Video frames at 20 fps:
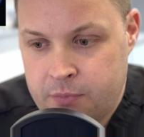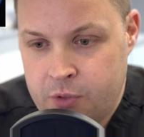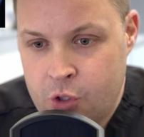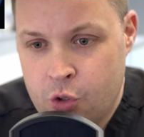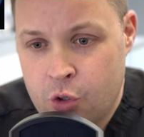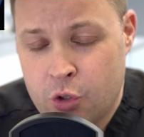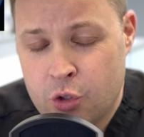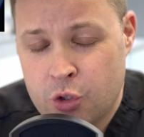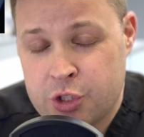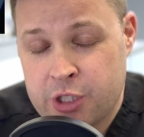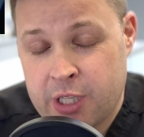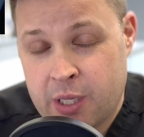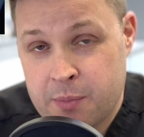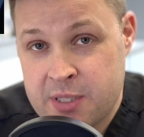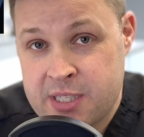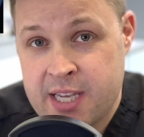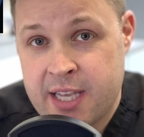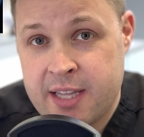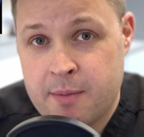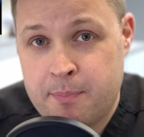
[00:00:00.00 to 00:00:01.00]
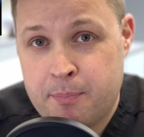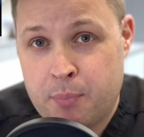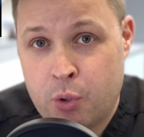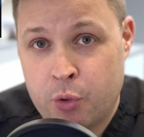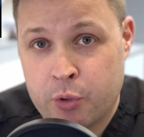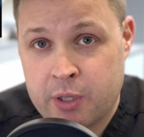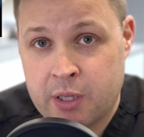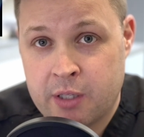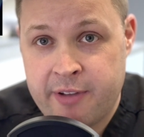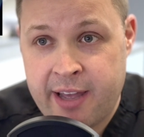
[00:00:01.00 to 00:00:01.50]
or shall we say the
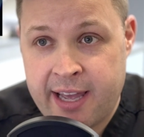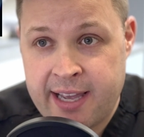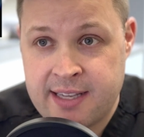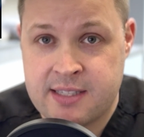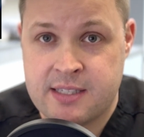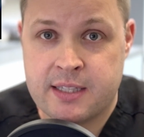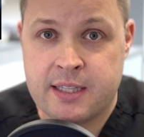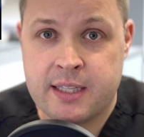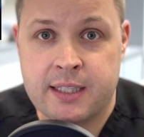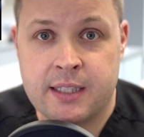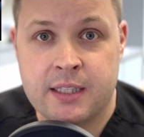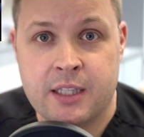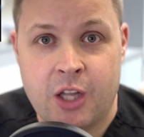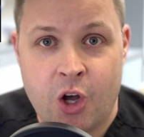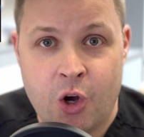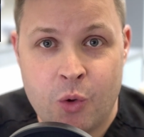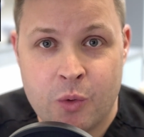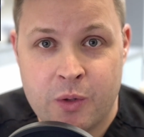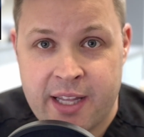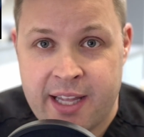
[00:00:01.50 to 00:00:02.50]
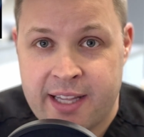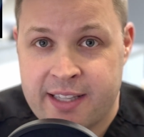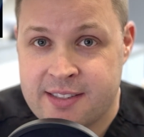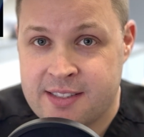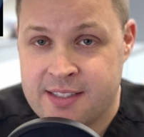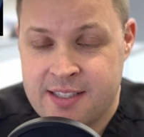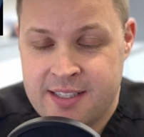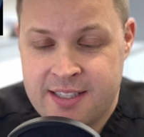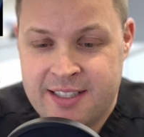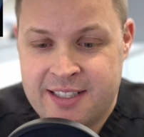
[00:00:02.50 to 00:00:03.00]
portal of exit, the little hole that
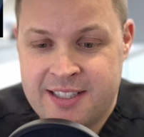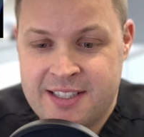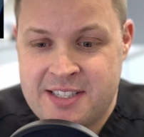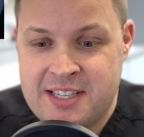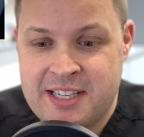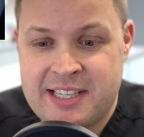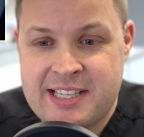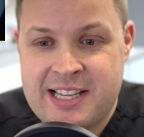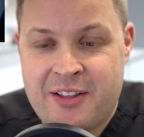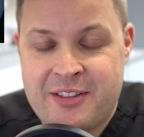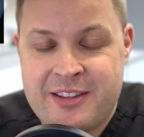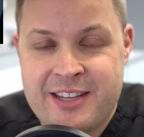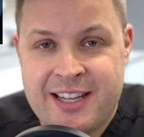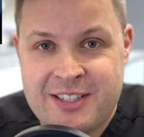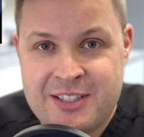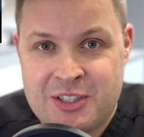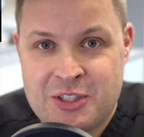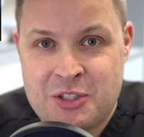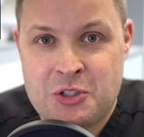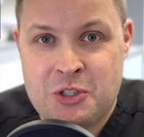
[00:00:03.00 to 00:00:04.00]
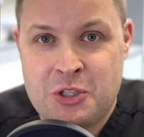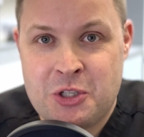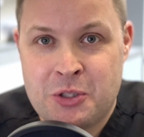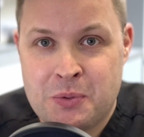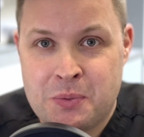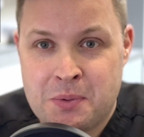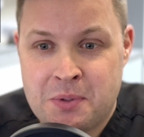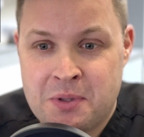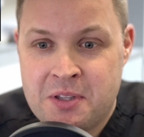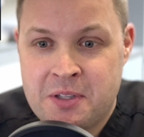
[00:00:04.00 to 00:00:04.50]
sticks out the end of the
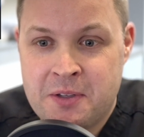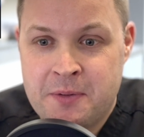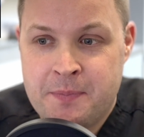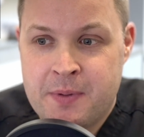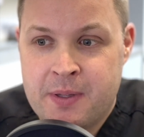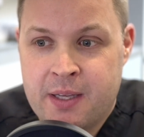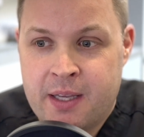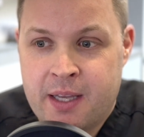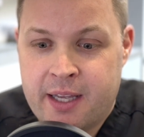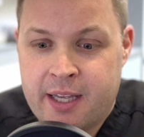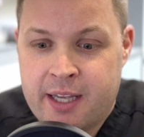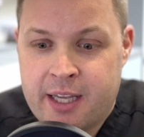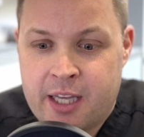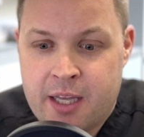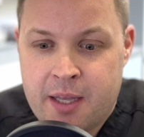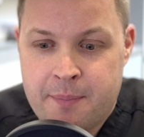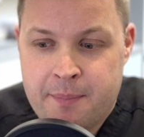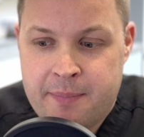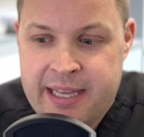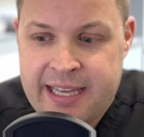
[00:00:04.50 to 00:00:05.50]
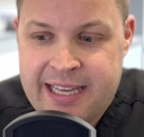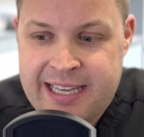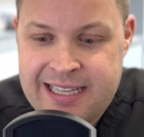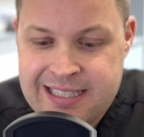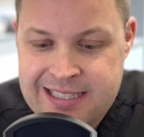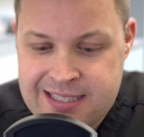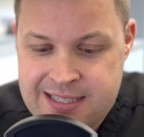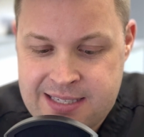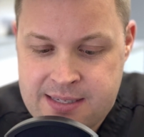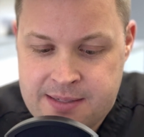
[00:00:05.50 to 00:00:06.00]
tooth, um,
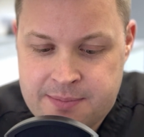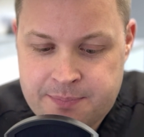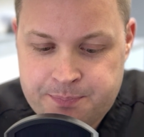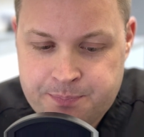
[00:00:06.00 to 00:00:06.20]
is